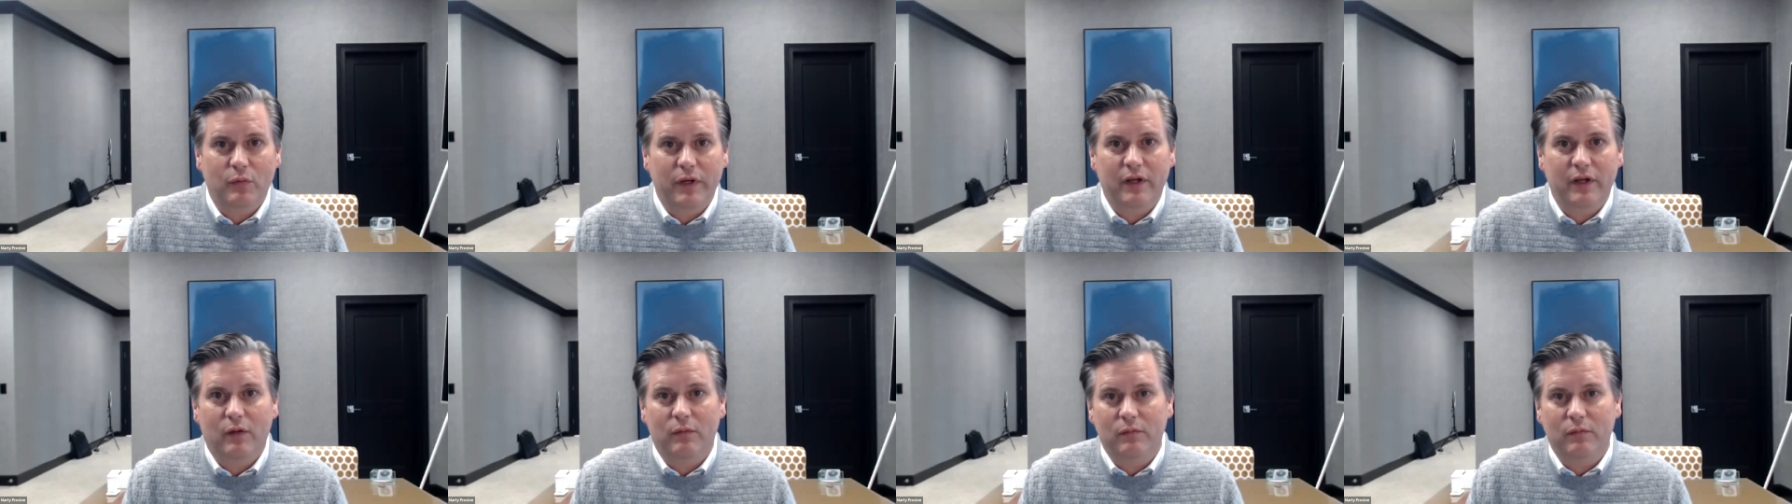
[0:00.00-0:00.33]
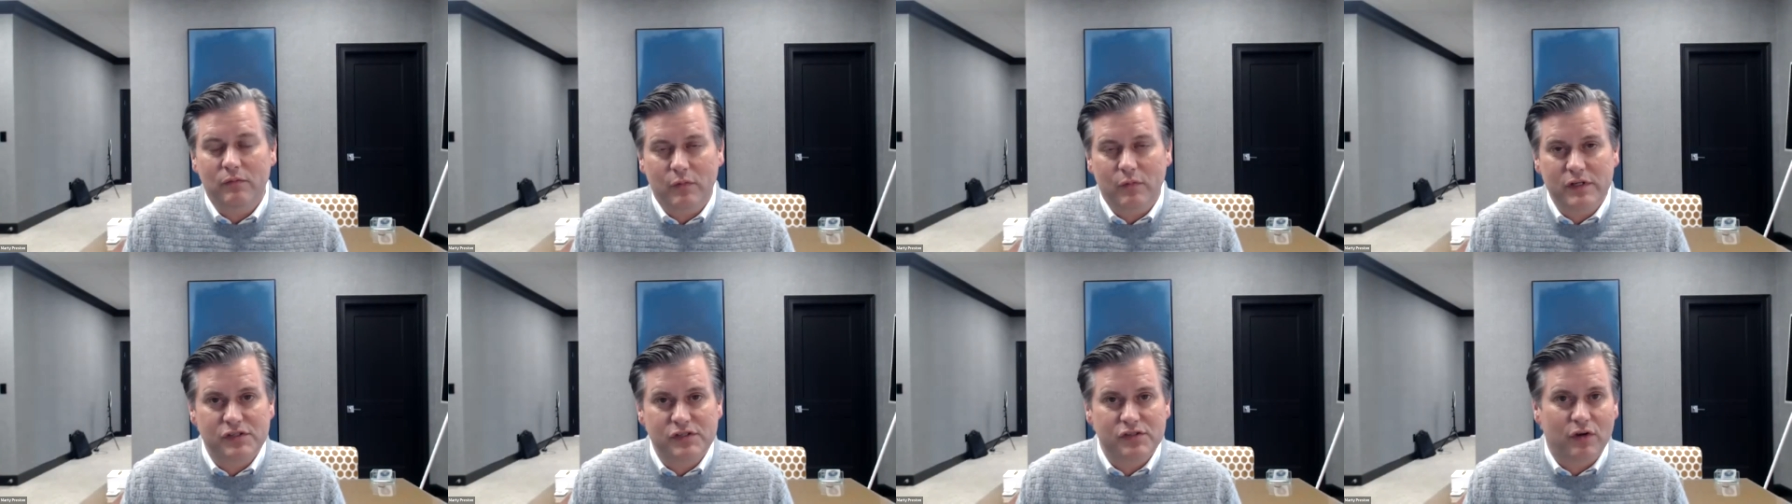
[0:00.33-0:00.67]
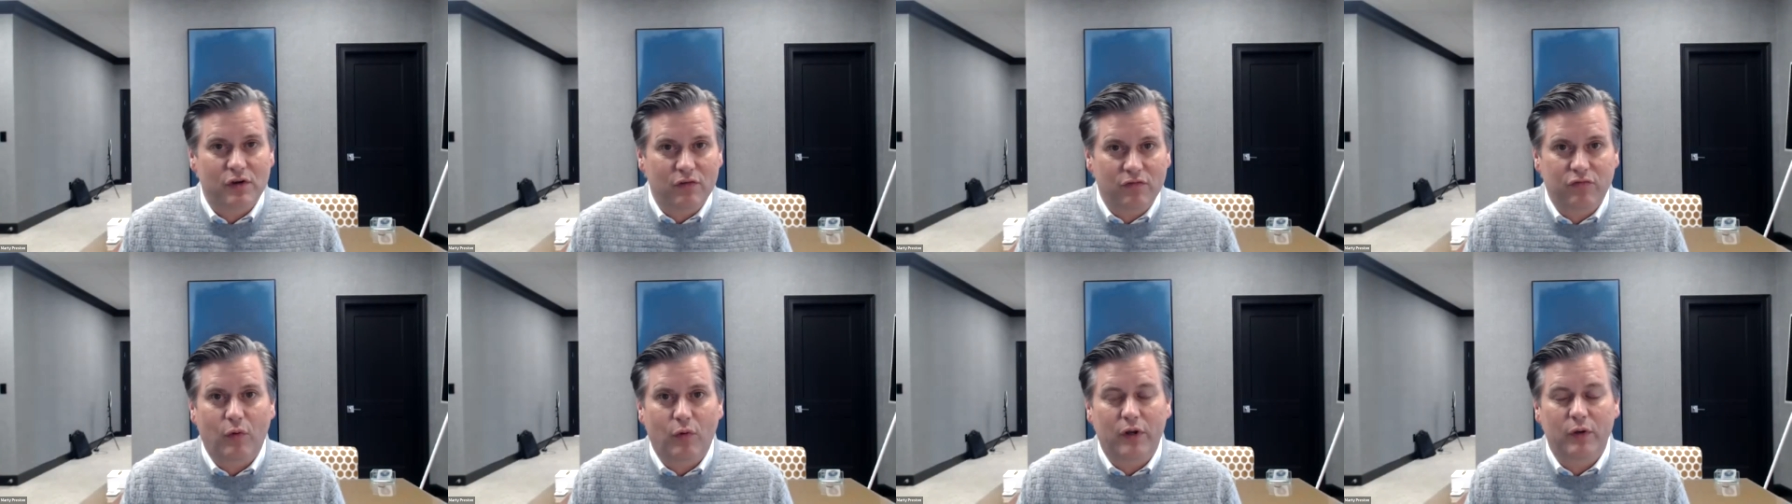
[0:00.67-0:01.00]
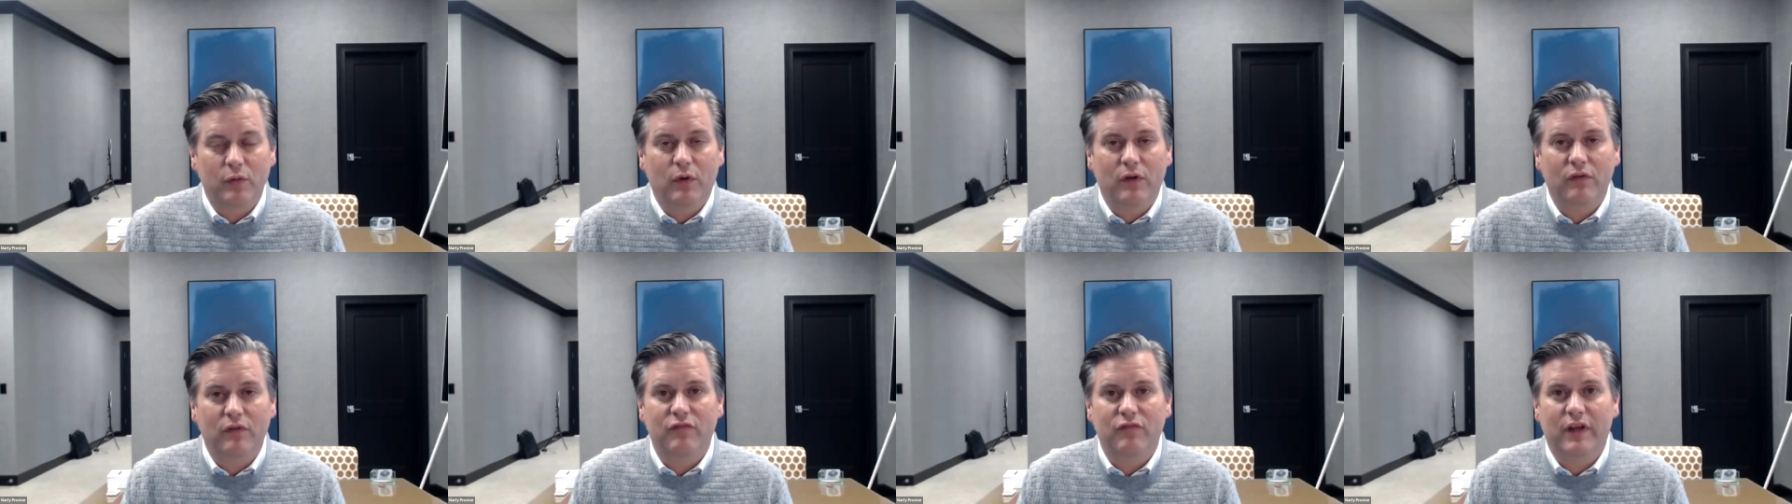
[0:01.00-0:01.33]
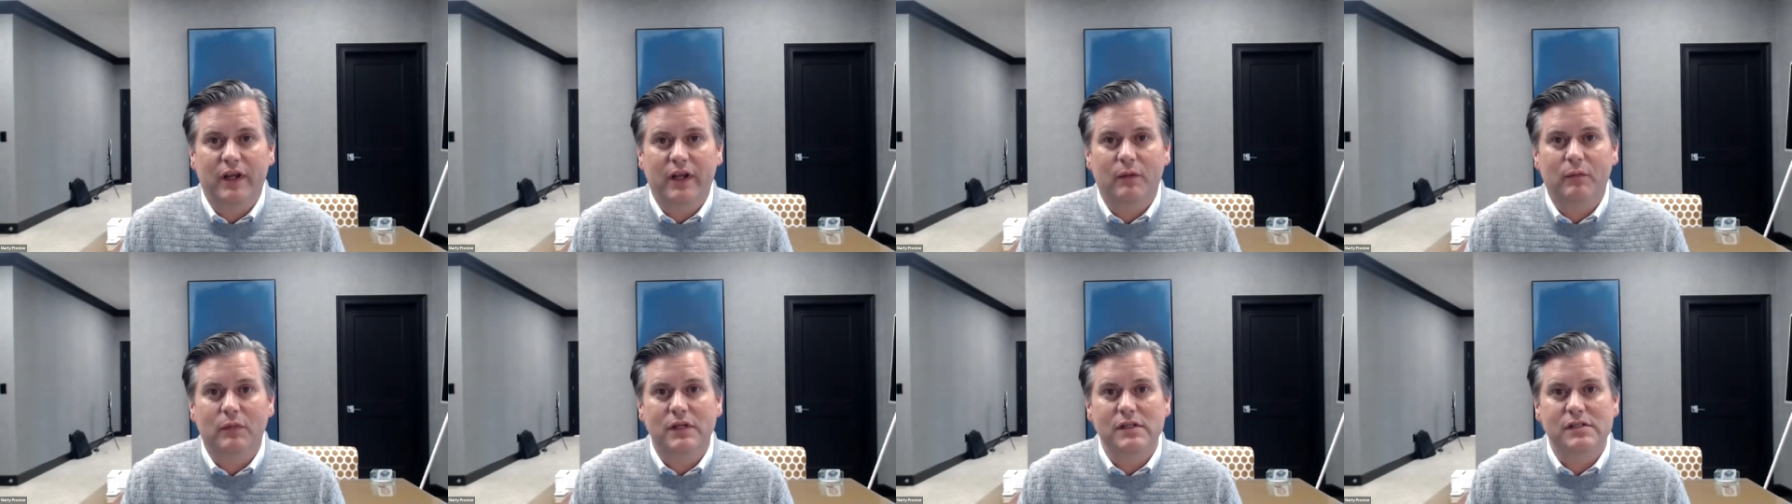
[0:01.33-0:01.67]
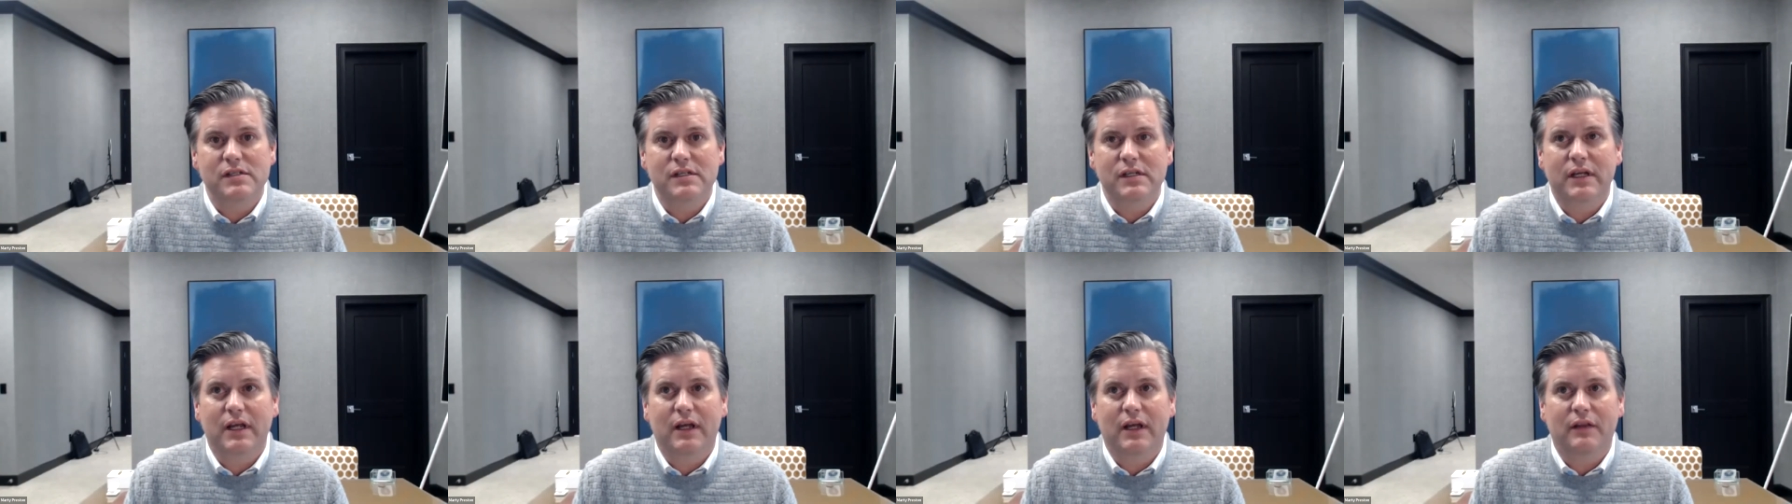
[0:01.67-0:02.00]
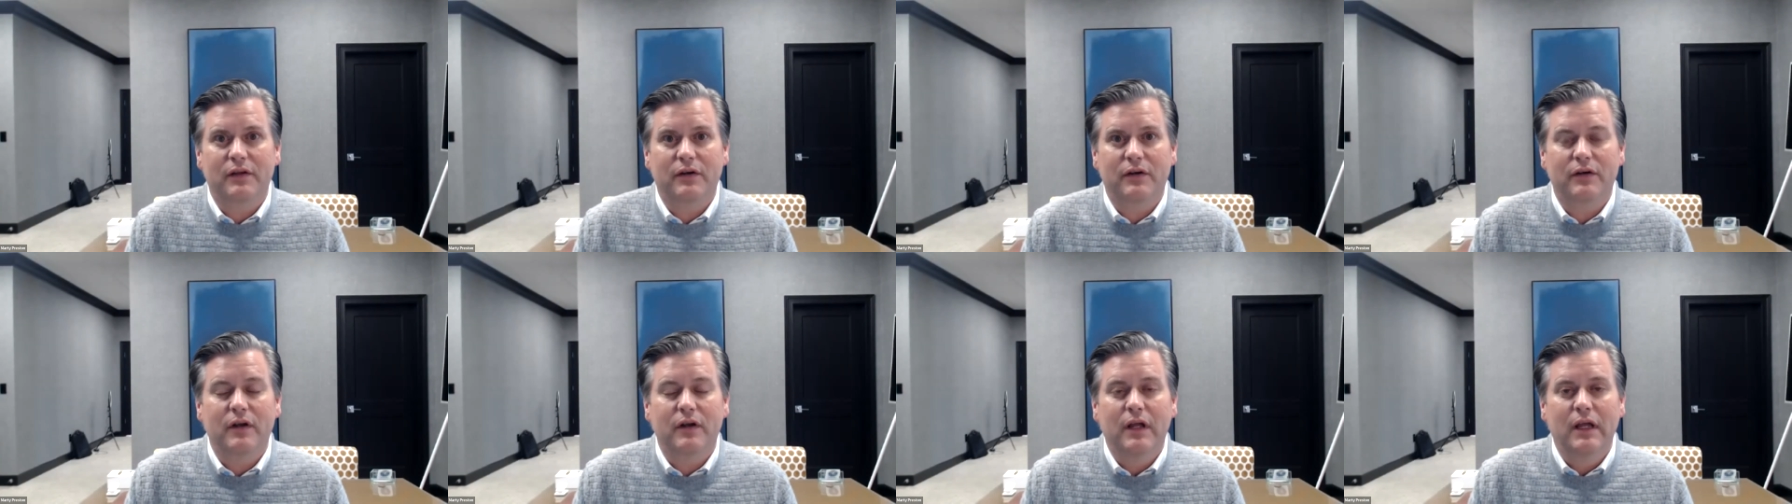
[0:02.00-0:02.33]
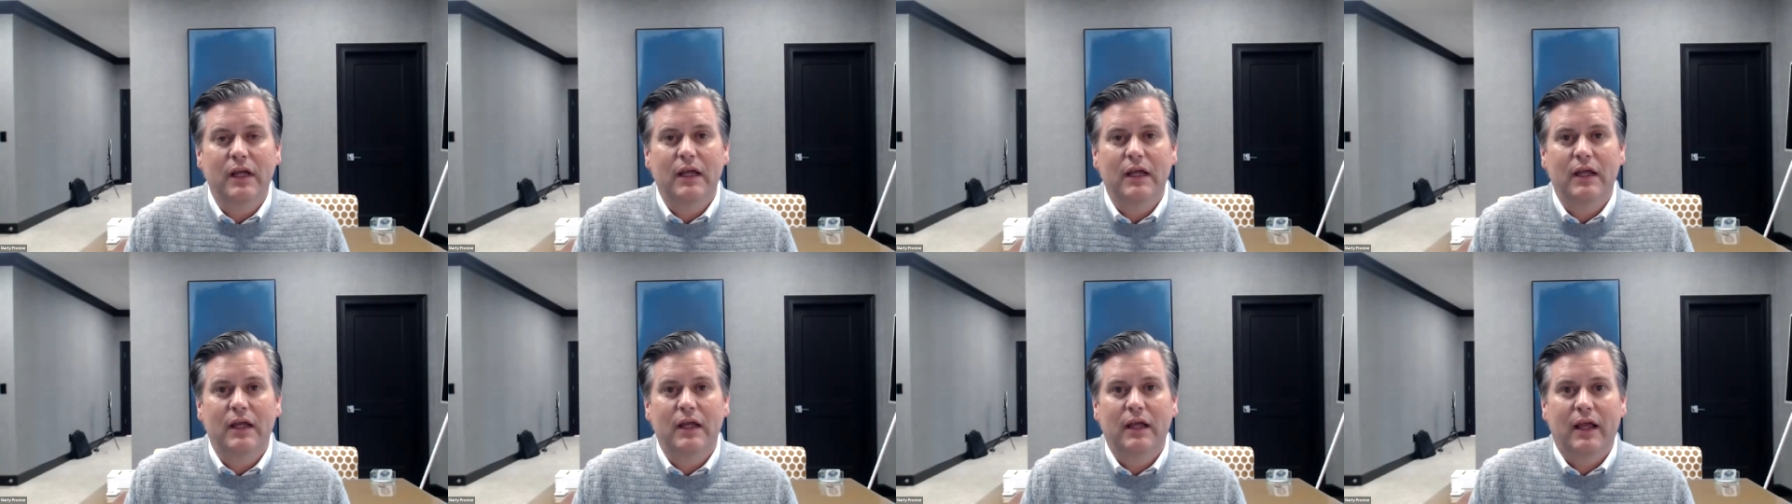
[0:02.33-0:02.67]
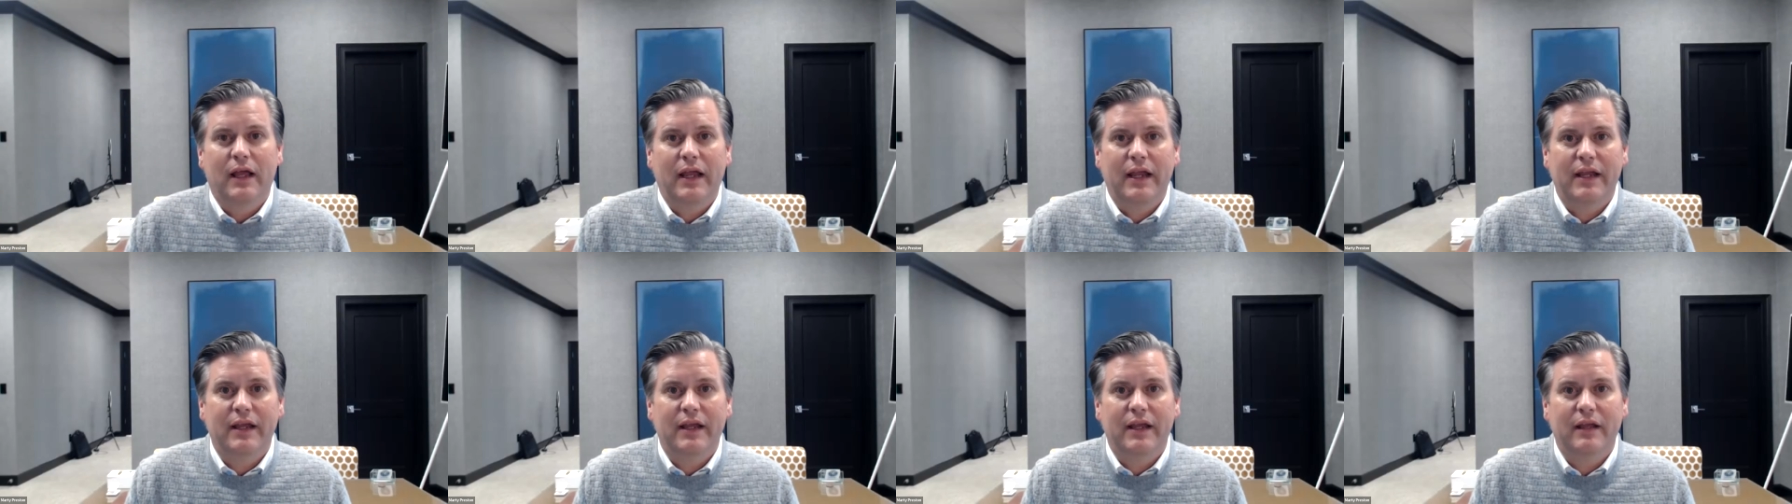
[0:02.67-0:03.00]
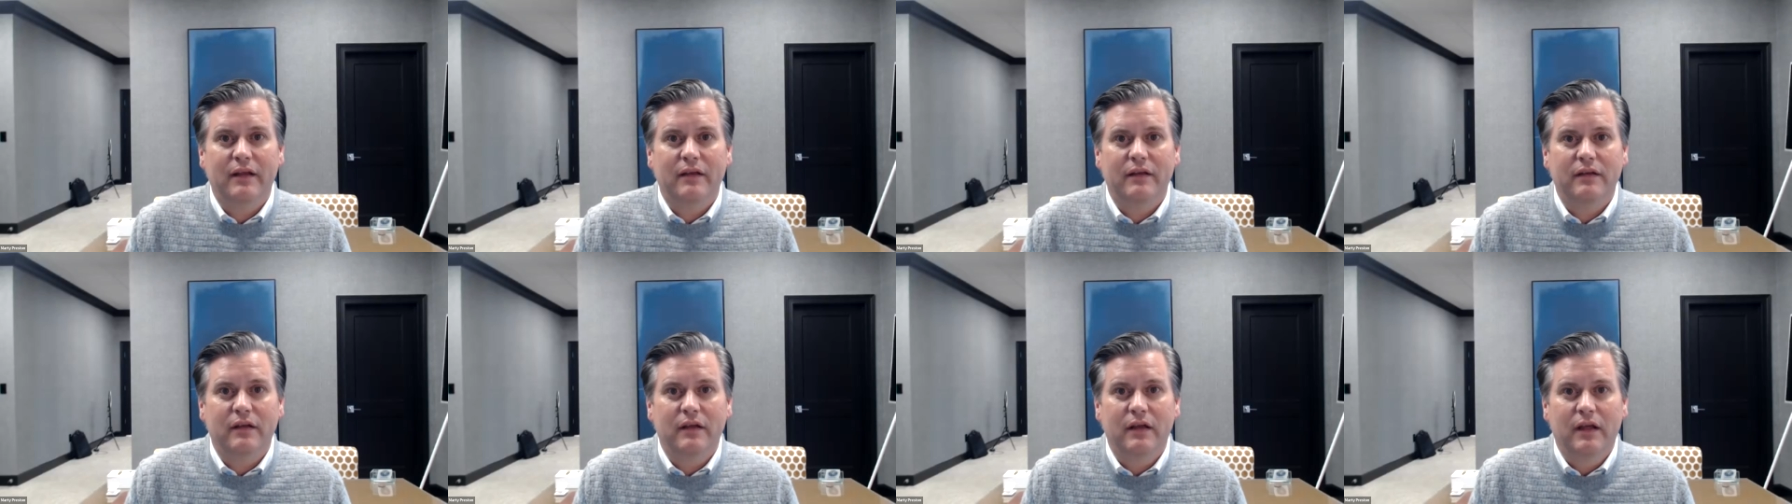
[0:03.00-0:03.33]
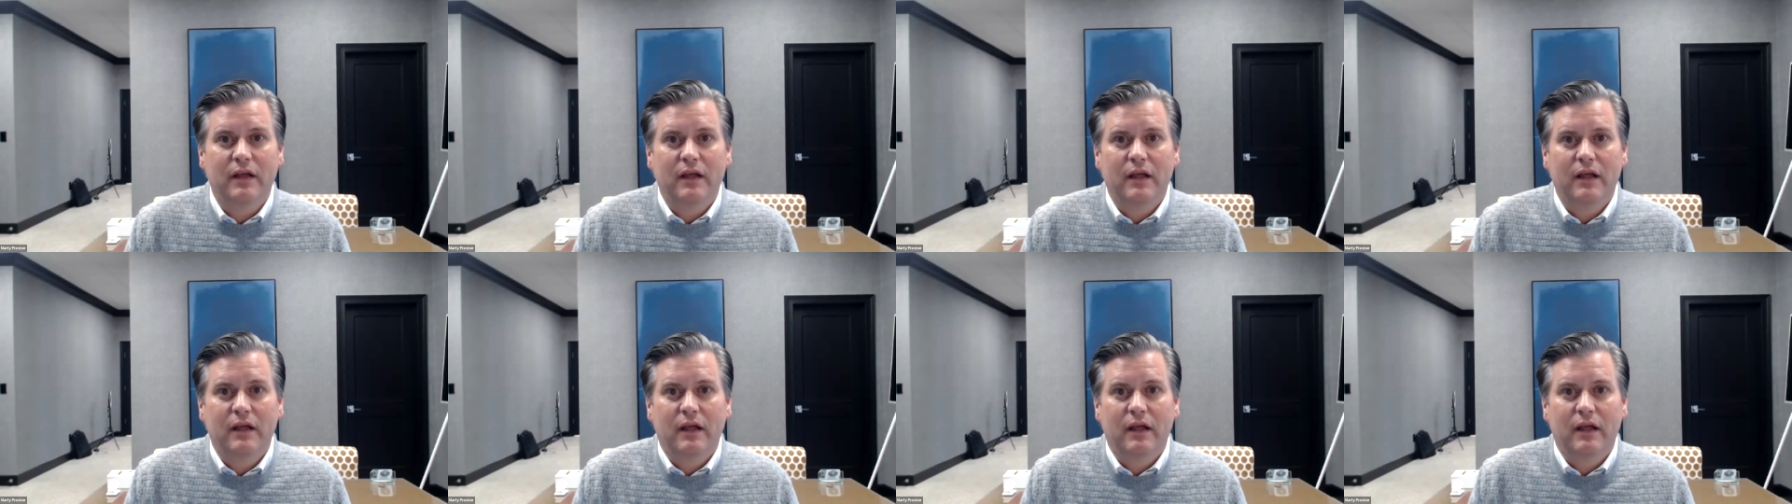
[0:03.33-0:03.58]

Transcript: We helped, we served 41 families together. And